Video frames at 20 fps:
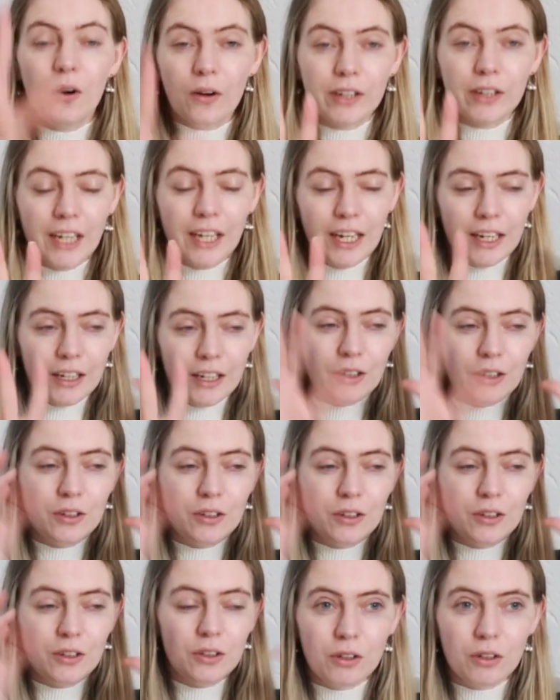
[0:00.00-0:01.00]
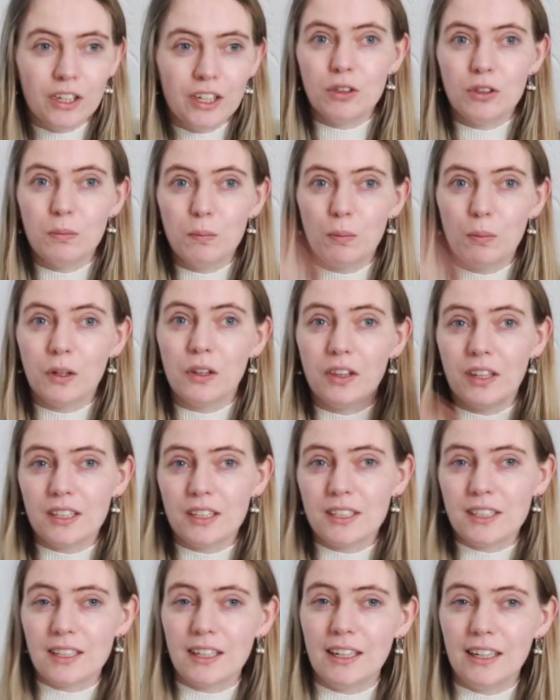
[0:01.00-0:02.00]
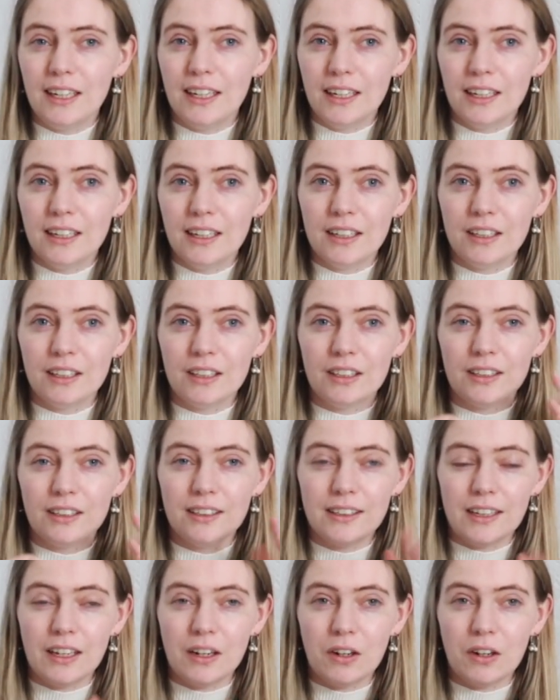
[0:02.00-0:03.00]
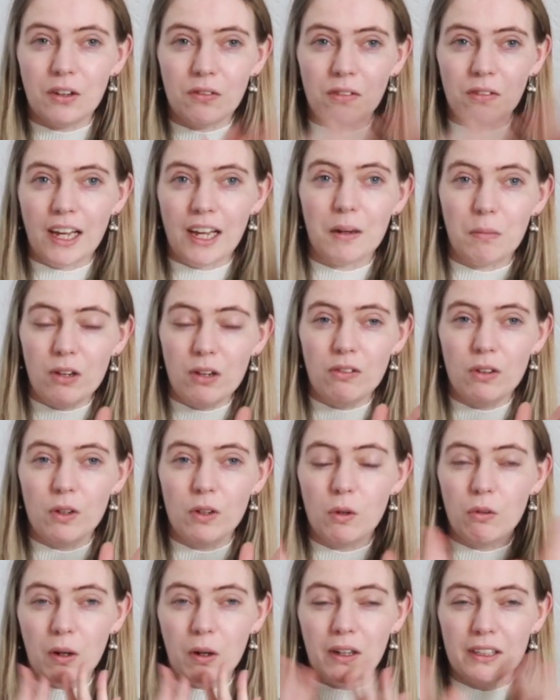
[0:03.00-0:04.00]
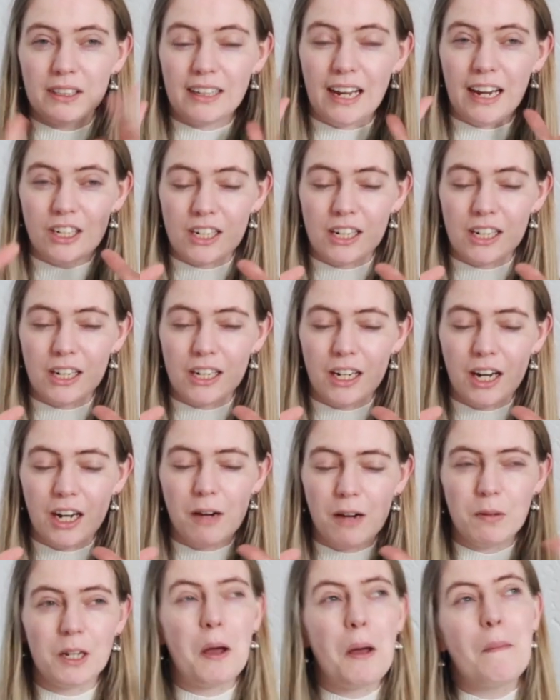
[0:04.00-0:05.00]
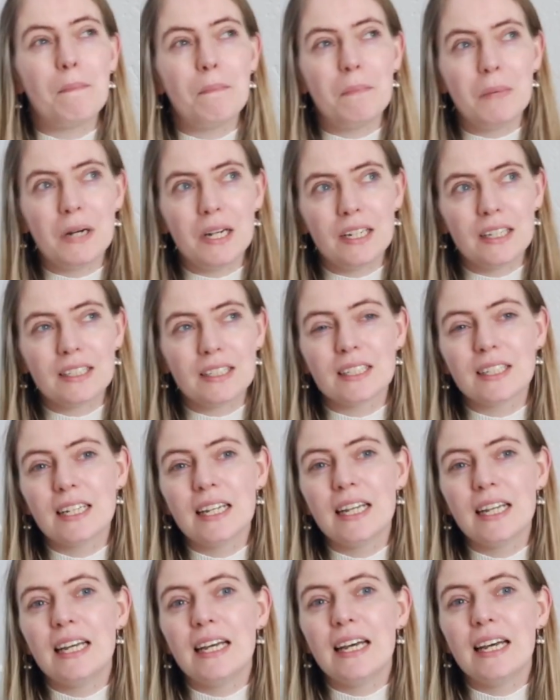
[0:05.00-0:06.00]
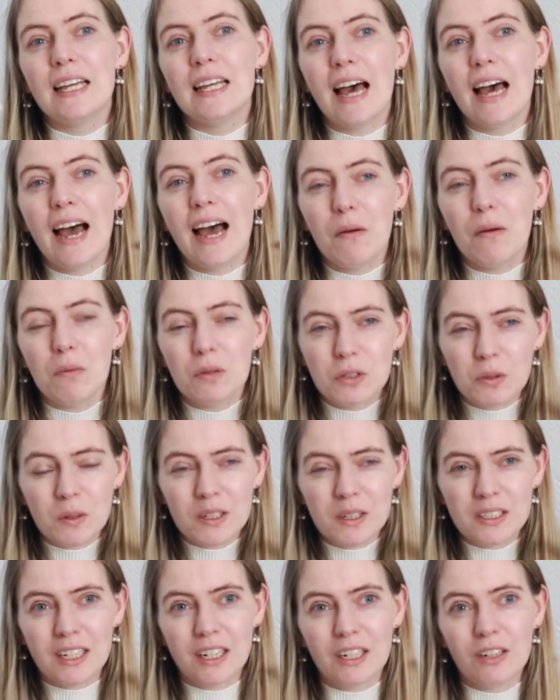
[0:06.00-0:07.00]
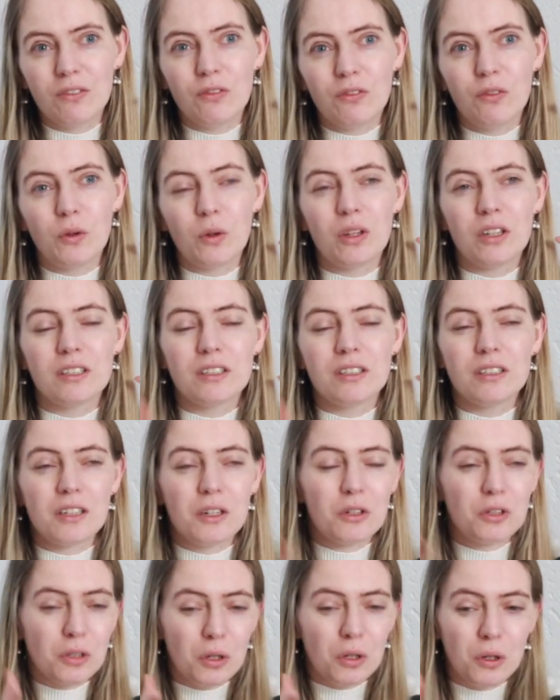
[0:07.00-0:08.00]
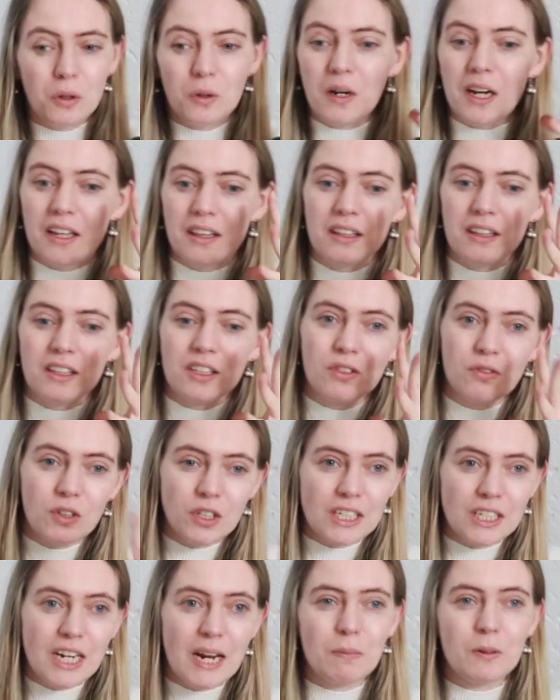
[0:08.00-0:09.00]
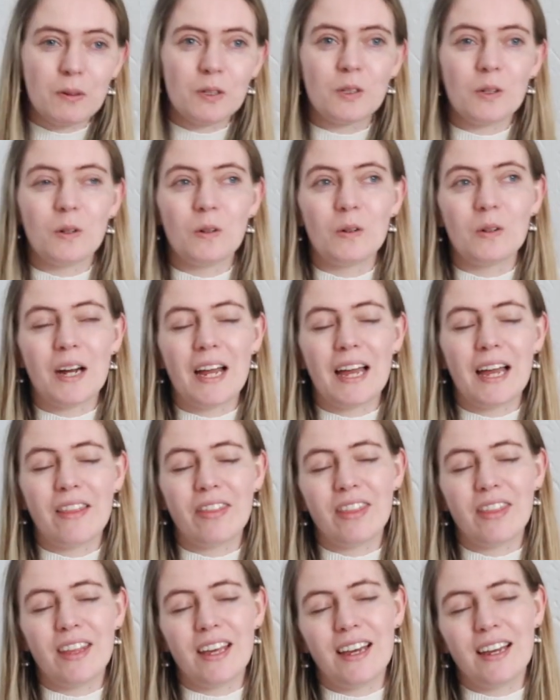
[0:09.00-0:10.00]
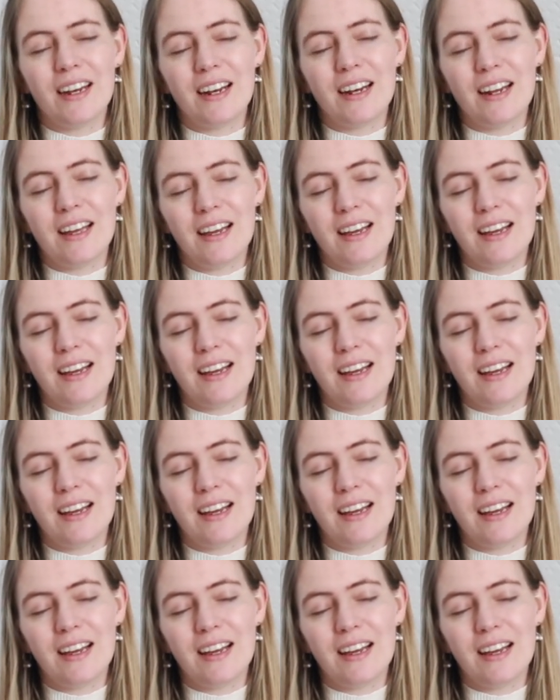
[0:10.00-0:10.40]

Okay, sorry to put this in here instead of like a preview of what's actually coming, but I was so excited for this show and this first episode, and then